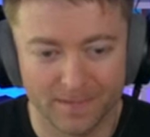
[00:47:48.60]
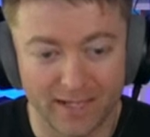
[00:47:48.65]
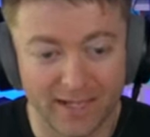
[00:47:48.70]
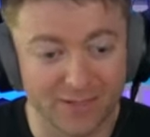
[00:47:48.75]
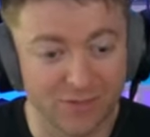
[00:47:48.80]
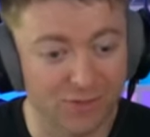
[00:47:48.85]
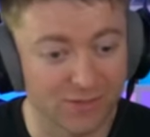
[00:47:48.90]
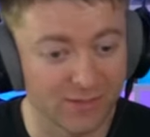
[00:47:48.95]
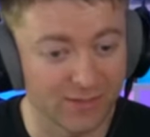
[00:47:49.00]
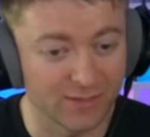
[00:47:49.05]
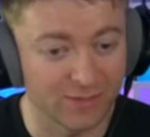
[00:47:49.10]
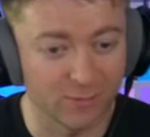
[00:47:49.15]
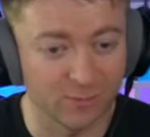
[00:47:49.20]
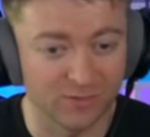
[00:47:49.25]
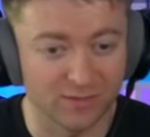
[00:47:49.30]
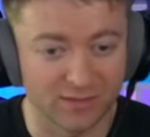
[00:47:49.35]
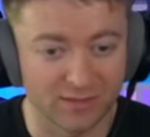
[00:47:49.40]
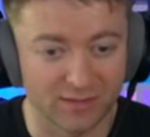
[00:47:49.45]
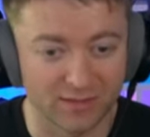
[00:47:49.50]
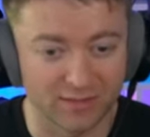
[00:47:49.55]
h6 will
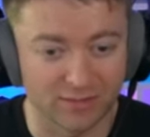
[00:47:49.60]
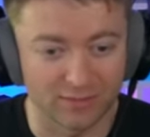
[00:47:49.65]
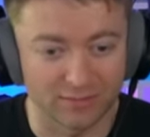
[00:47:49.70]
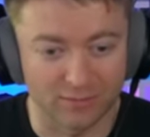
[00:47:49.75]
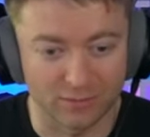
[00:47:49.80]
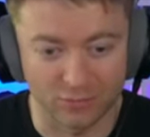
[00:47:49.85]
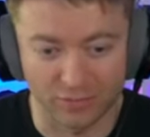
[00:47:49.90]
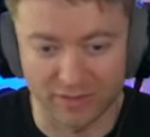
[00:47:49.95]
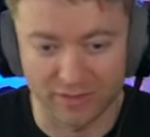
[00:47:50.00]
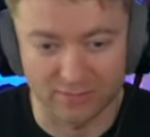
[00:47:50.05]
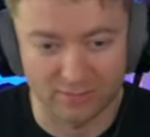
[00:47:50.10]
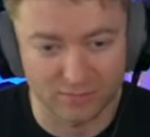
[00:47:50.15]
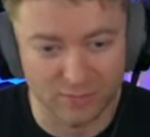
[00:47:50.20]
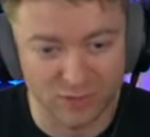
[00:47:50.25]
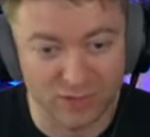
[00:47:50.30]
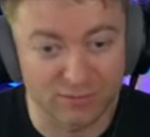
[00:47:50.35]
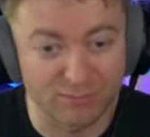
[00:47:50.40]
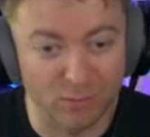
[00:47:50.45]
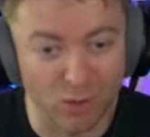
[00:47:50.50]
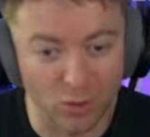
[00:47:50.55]
be a great
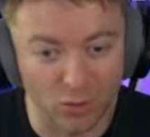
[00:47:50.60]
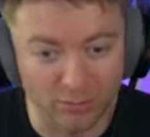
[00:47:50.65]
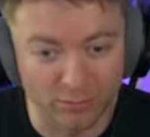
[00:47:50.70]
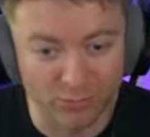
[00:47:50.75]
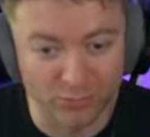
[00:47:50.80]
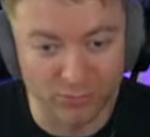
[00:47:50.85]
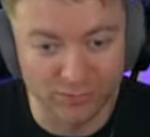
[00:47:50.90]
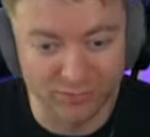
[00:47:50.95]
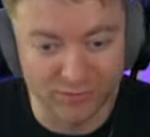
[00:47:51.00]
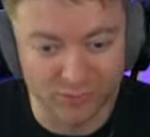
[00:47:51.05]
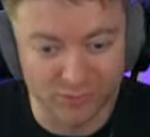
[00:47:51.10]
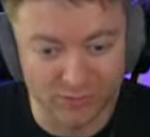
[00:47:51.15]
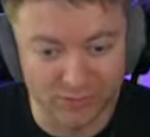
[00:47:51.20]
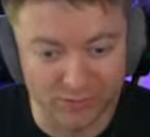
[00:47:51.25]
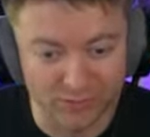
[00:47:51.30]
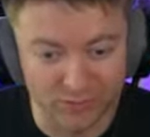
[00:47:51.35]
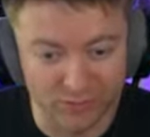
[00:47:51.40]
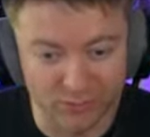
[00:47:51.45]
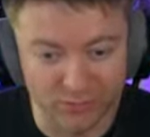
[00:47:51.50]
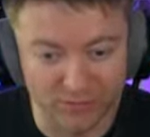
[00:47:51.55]
small move to
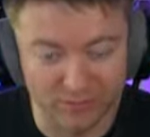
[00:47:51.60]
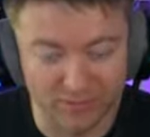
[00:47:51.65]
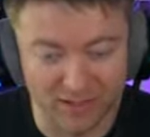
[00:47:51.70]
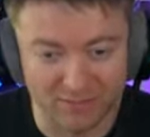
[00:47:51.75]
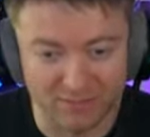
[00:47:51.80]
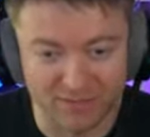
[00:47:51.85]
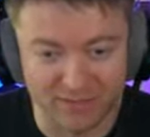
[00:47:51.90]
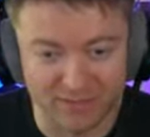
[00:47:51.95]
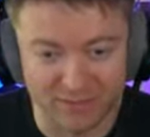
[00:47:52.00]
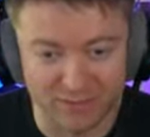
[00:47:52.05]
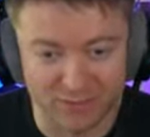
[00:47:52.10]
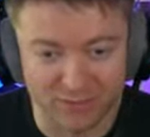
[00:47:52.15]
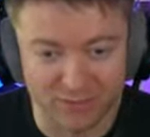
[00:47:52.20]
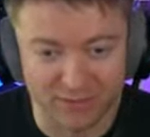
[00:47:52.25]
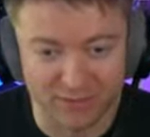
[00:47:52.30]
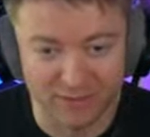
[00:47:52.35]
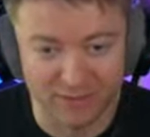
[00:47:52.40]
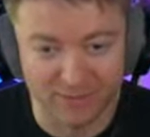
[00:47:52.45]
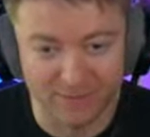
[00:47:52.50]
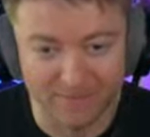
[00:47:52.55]
include in my position
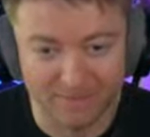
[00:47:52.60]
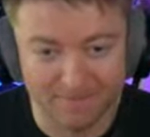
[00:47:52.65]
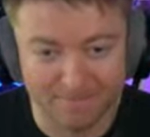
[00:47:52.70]
here.